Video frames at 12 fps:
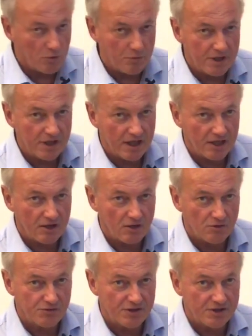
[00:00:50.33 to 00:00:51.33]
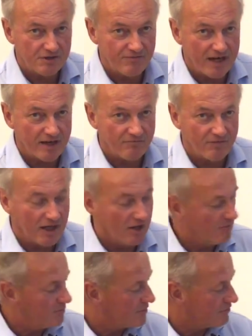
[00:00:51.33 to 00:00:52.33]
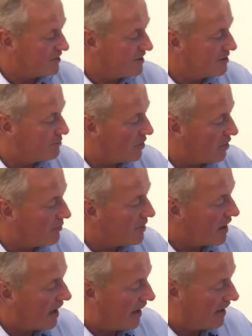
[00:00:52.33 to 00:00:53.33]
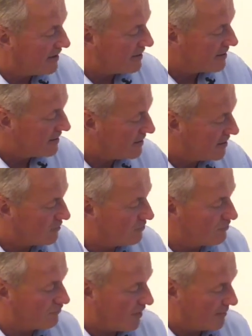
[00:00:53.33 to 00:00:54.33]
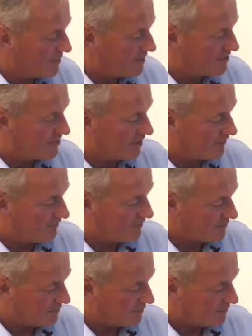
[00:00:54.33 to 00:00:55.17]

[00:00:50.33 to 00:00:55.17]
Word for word: opening and closing the vacuum valve between the pump and the cool trap itself.